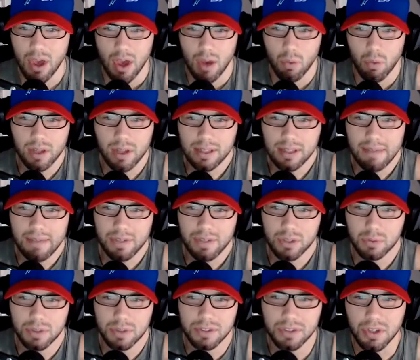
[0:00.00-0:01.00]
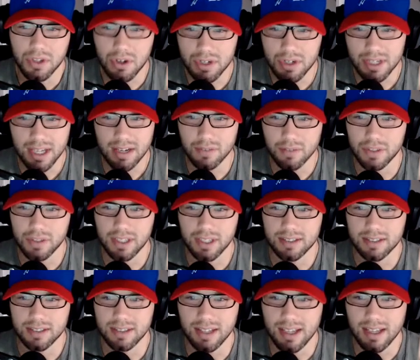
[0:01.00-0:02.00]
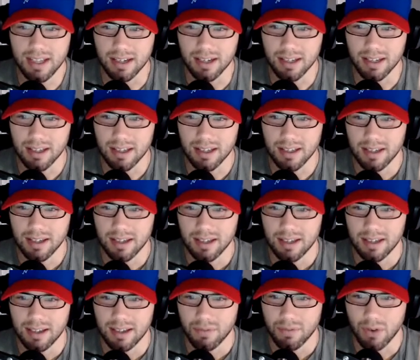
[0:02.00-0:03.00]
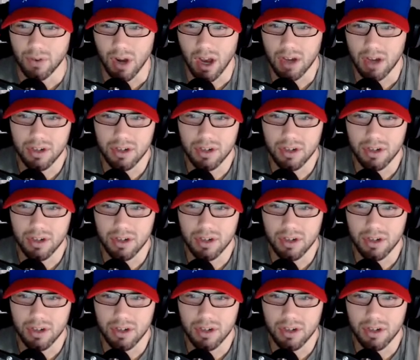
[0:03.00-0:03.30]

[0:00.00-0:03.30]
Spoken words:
Will Levis was 13 of 16 for 100.